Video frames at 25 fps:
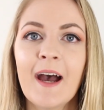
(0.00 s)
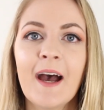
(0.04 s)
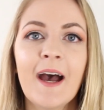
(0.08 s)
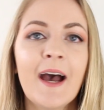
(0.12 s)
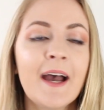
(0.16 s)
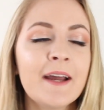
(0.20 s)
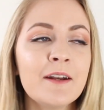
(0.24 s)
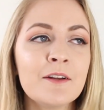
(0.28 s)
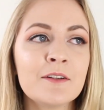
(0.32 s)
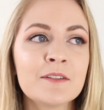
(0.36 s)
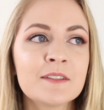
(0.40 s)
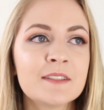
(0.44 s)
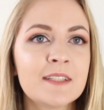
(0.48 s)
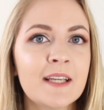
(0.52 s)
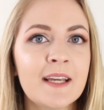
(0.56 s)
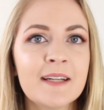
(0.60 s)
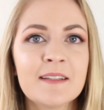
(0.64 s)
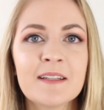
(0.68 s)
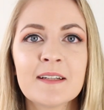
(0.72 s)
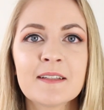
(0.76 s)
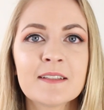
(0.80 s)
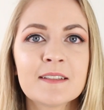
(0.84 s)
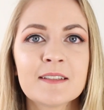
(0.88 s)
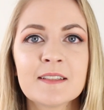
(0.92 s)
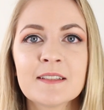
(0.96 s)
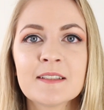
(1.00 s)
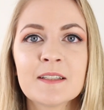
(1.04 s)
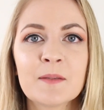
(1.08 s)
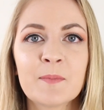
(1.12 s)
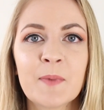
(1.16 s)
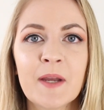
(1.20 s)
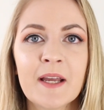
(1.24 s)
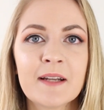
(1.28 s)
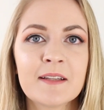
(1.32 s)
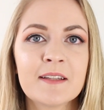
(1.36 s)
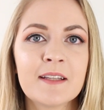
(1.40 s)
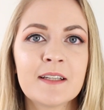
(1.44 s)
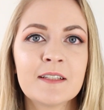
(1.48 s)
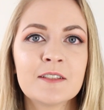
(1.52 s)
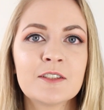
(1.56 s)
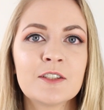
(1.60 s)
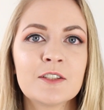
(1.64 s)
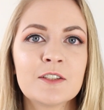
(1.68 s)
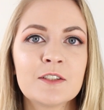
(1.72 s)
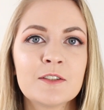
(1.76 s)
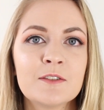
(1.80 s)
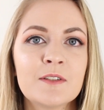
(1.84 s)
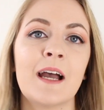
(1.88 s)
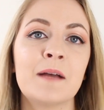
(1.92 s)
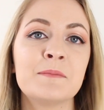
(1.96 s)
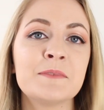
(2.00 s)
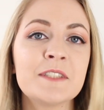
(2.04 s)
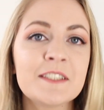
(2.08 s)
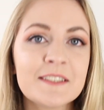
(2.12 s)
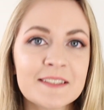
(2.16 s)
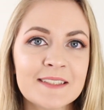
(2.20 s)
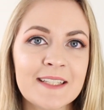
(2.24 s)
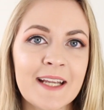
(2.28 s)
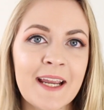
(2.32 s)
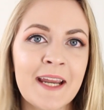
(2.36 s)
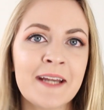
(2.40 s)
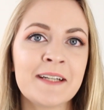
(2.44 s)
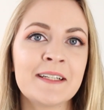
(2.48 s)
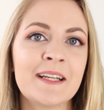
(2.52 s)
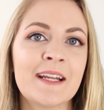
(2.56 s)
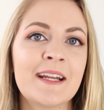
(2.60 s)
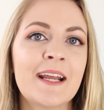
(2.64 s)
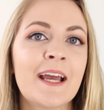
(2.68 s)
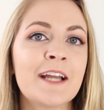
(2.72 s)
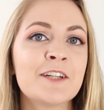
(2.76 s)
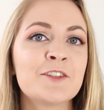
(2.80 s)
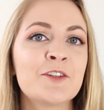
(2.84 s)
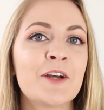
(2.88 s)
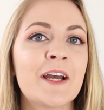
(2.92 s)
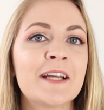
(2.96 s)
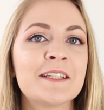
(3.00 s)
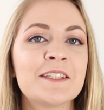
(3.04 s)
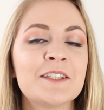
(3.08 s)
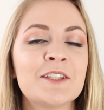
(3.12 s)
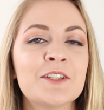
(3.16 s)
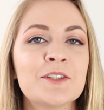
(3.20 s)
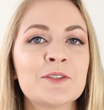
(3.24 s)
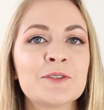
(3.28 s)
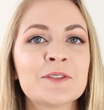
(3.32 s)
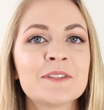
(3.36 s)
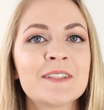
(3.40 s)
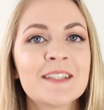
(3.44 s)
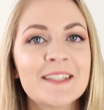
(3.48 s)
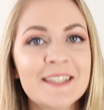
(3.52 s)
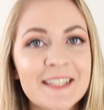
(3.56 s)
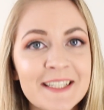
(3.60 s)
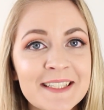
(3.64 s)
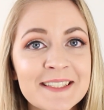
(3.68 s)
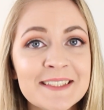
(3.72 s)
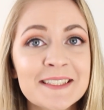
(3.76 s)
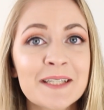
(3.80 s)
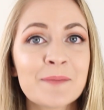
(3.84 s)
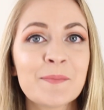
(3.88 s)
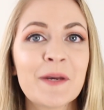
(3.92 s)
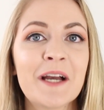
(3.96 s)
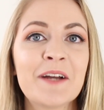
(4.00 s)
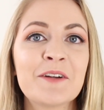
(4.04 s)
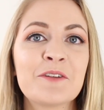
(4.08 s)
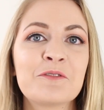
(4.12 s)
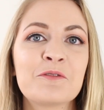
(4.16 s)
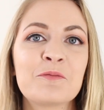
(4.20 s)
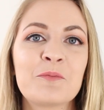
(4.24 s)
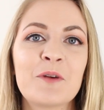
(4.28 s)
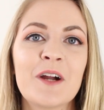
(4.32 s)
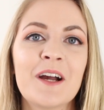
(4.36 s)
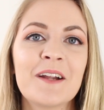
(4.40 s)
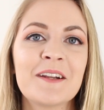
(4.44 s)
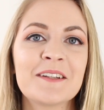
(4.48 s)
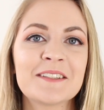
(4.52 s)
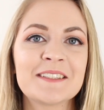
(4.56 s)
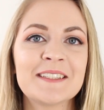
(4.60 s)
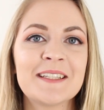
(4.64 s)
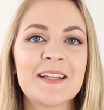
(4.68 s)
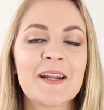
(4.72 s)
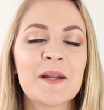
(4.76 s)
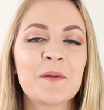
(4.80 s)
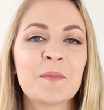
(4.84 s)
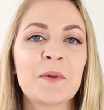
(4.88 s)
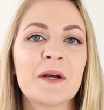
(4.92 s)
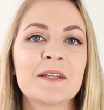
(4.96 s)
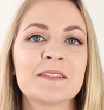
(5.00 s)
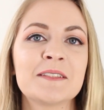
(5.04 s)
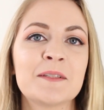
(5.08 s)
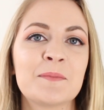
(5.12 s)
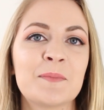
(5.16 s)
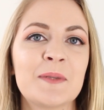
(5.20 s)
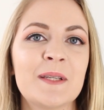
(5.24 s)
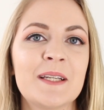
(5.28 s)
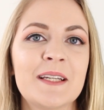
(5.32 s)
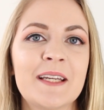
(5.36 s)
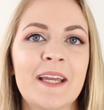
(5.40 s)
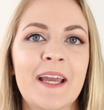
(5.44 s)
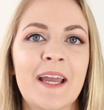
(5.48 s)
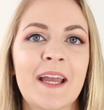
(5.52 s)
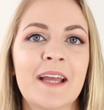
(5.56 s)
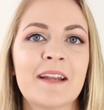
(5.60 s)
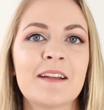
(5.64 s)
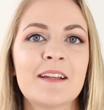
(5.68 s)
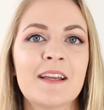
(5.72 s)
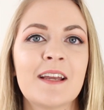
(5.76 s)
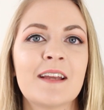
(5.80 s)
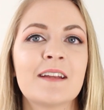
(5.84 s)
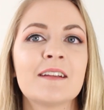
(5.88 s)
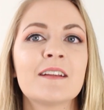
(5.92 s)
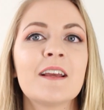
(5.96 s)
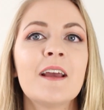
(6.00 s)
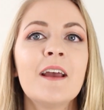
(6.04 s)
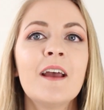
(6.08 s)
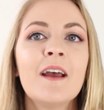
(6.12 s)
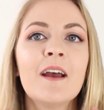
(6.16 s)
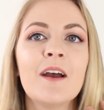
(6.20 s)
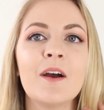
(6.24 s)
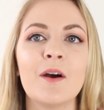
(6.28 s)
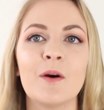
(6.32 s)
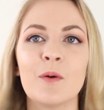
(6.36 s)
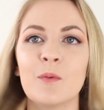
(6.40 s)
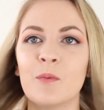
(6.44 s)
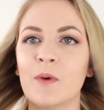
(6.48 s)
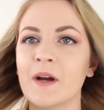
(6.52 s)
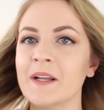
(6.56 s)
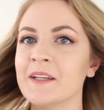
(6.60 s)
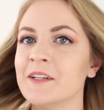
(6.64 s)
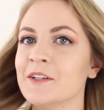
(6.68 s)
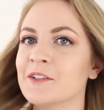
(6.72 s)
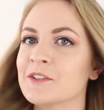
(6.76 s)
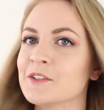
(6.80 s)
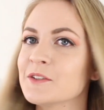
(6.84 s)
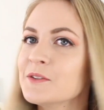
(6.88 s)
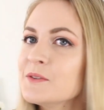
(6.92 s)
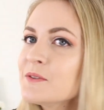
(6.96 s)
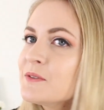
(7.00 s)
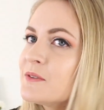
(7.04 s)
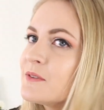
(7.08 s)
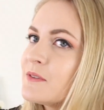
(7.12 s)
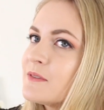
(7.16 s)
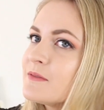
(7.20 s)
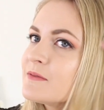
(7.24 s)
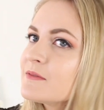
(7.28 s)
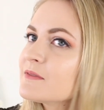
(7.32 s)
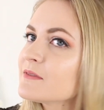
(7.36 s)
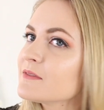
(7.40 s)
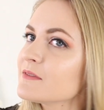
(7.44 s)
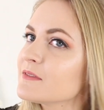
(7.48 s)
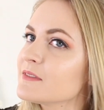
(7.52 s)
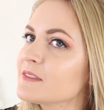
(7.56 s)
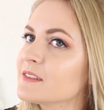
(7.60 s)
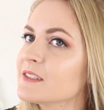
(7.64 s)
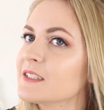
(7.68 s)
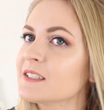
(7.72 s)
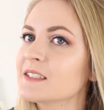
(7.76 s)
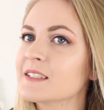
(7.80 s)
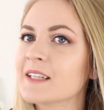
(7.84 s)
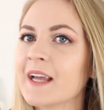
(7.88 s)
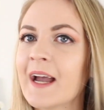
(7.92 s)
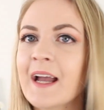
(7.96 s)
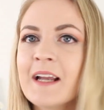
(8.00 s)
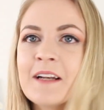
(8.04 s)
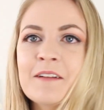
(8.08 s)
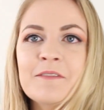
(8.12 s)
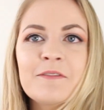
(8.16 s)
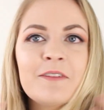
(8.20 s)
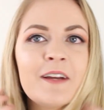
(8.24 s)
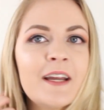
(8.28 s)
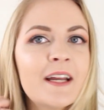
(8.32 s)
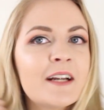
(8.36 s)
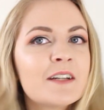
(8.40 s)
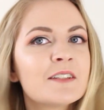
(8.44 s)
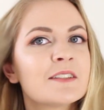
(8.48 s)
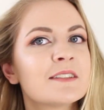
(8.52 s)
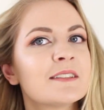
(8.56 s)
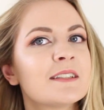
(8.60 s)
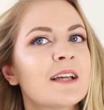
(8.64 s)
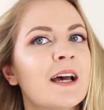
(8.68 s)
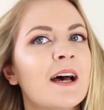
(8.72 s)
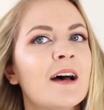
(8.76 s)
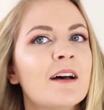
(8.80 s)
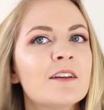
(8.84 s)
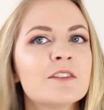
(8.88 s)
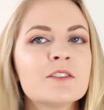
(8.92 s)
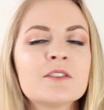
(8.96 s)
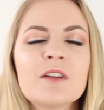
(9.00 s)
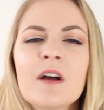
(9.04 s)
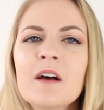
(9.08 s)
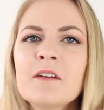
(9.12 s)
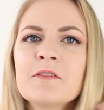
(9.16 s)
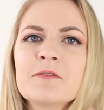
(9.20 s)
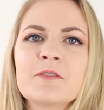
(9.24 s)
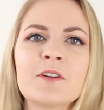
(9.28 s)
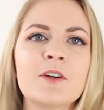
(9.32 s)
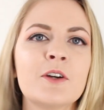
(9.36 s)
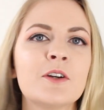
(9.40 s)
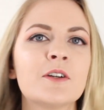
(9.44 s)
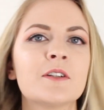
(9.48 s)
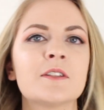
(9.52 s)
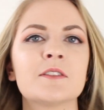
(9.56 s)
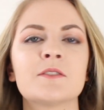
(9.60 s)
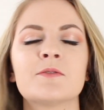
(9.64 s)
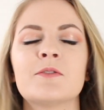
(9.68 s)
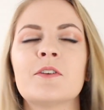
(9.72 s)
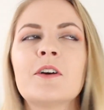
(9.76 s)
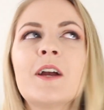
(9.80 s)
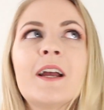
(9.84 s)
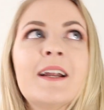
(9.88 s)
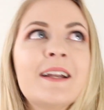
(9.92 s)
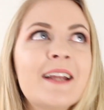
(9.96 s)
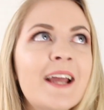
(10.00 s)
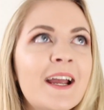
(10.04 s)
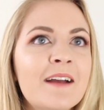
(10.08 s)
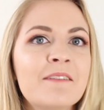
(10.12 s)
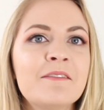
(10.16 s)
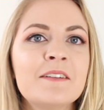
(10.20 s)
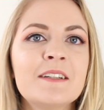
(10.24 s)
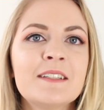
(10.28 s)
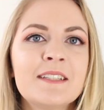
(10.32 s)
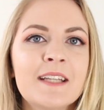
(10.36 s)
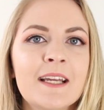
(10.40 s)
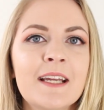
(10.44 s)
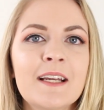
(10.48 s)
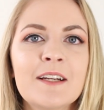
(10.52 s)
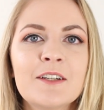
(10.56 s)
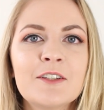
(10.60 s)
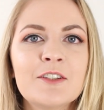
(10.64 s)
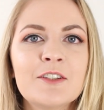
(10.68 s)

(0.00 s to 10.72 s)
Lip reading: I don't say that this is a bad thing to do. I'm just saying that I try to use the least amount of products that I possibly can. And when you do this kind of hairstyle, soft curls for an everyday